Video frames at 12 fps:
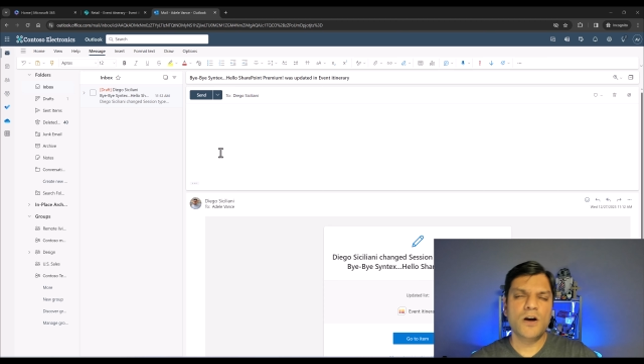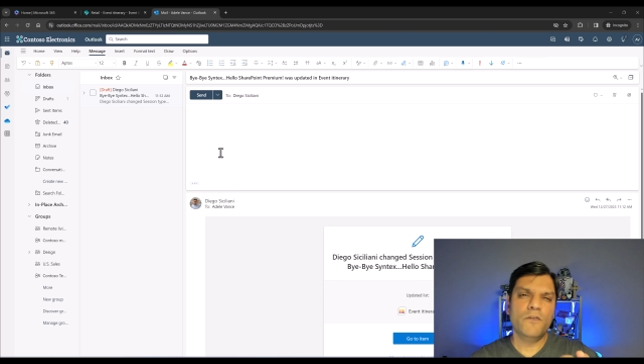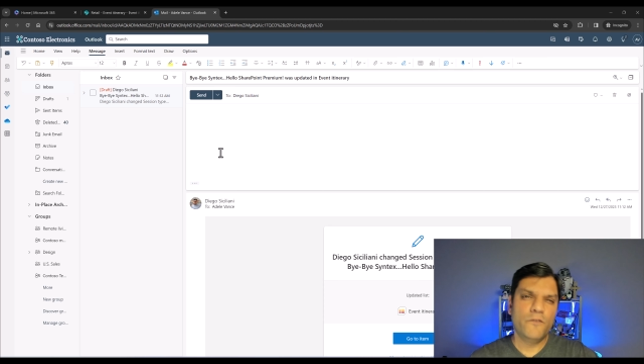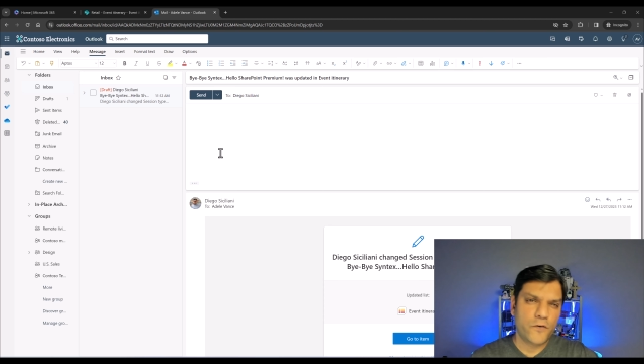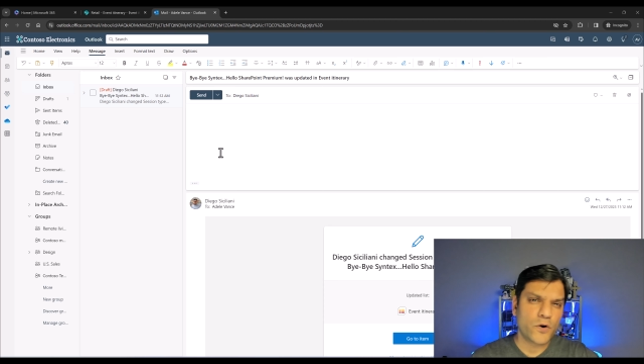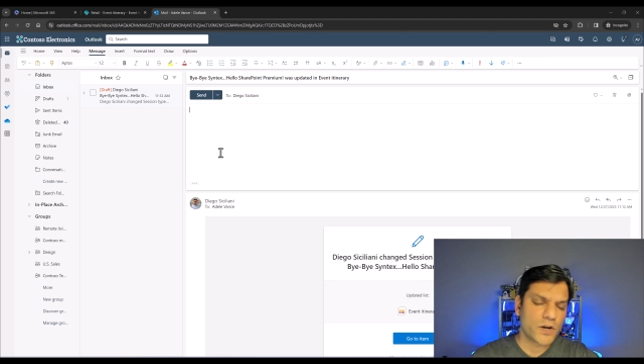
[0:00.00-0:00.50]

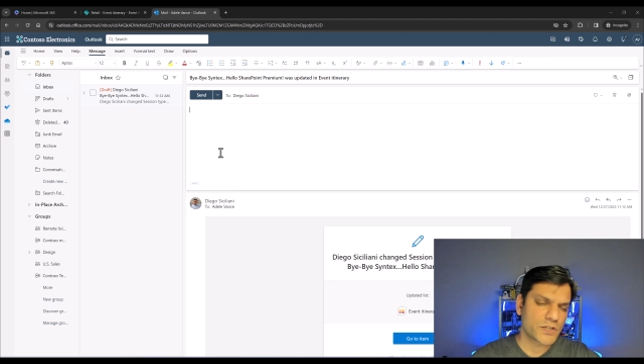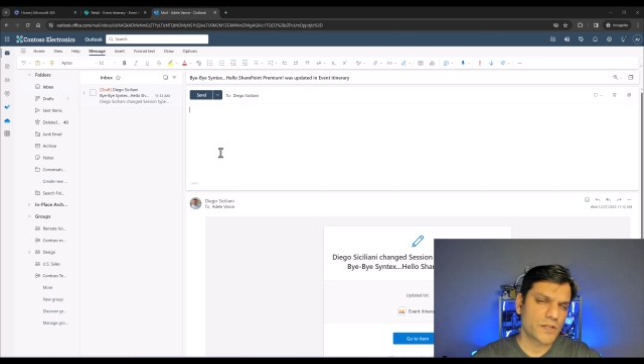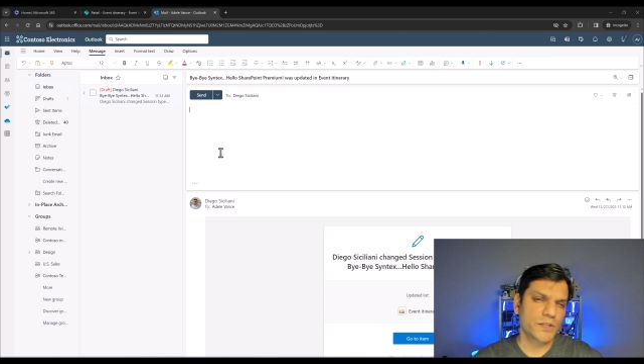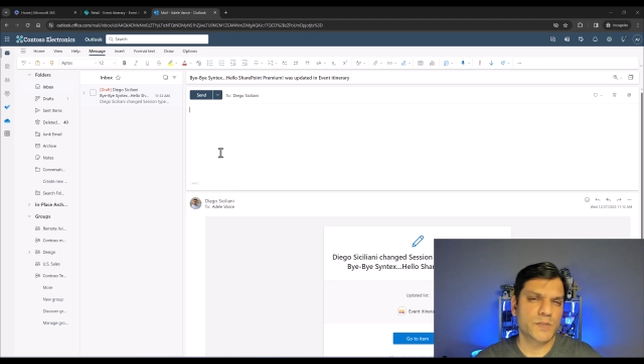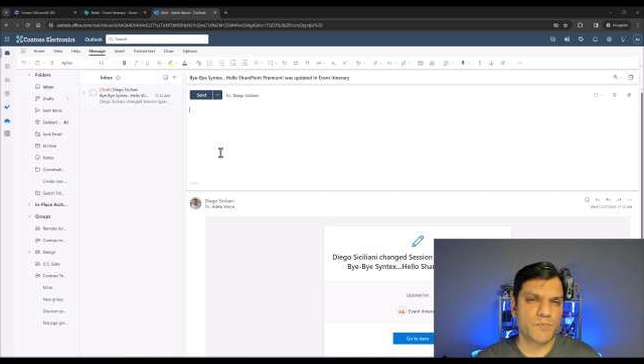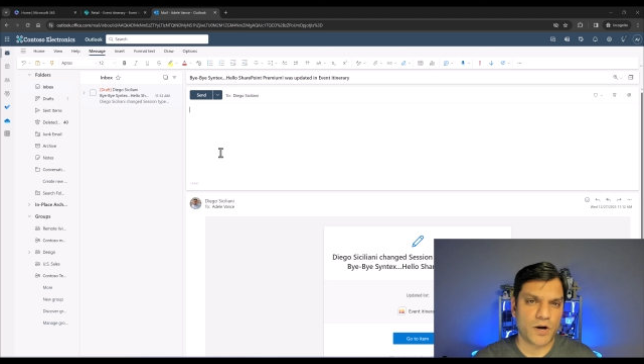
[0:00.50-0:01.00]
focus on
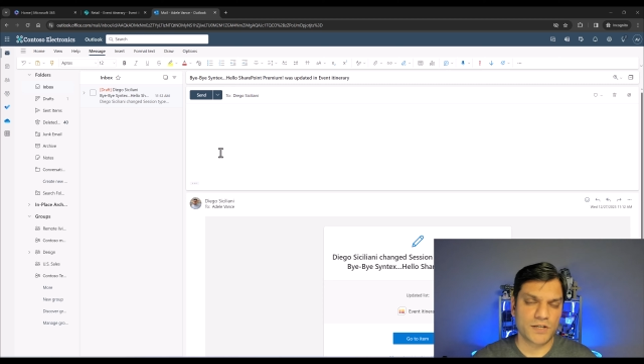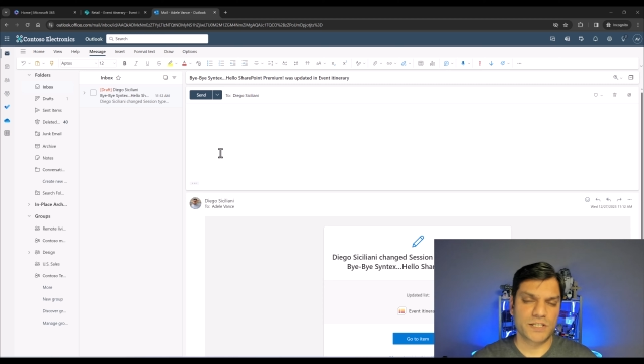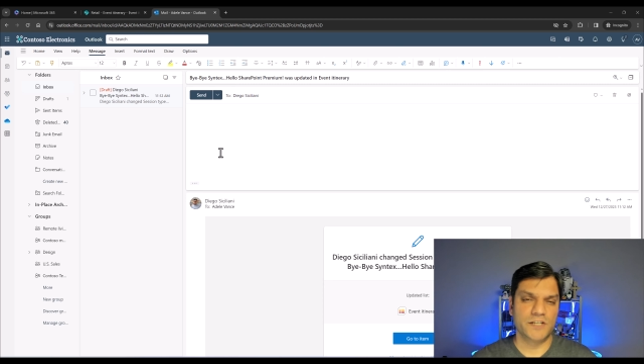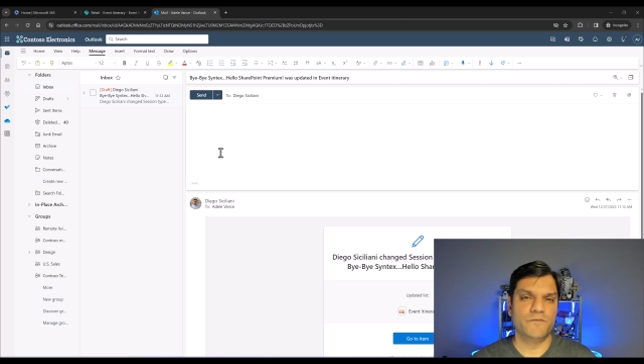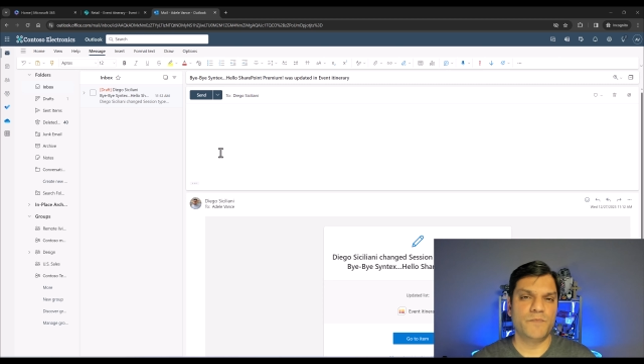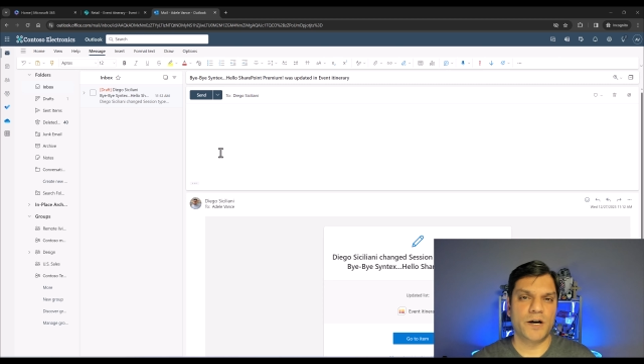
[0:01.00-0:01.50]
this
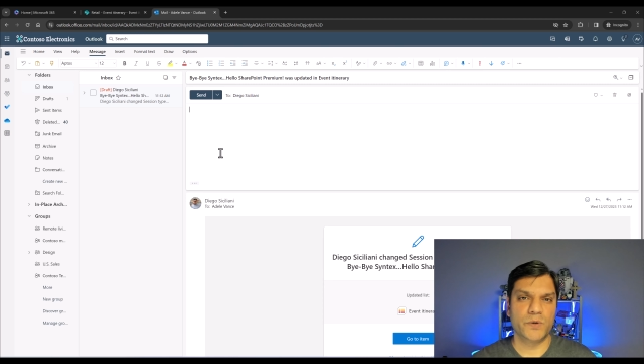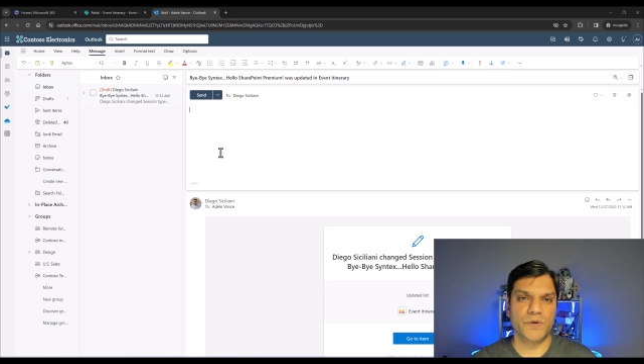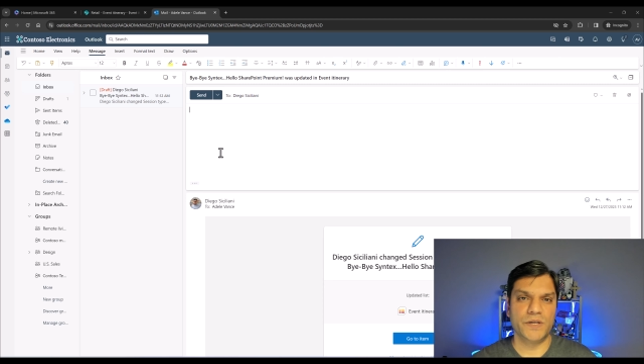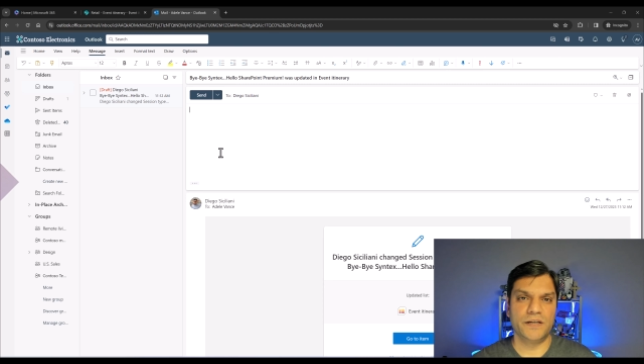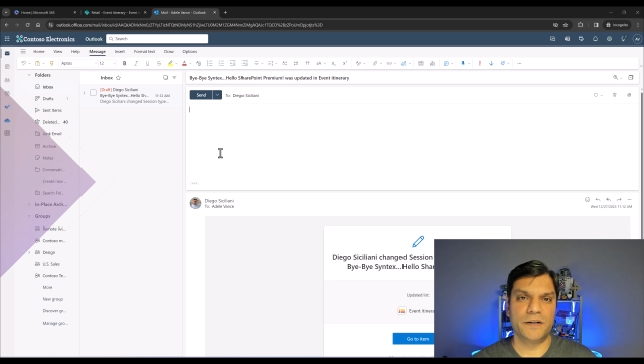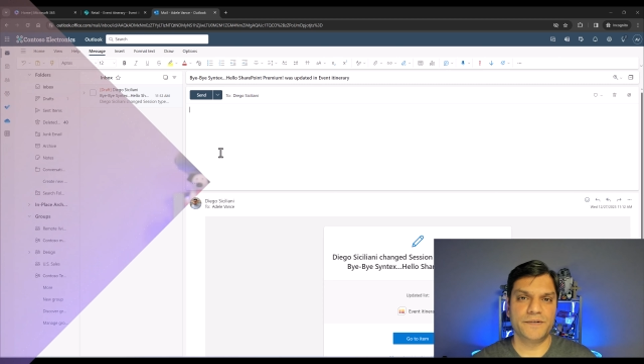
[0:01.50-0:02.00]
positive part over
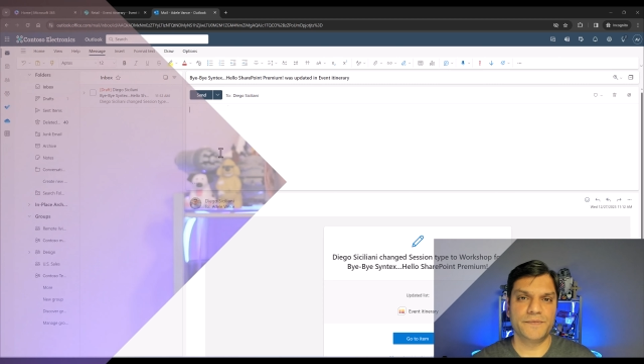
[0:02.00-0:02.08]
here.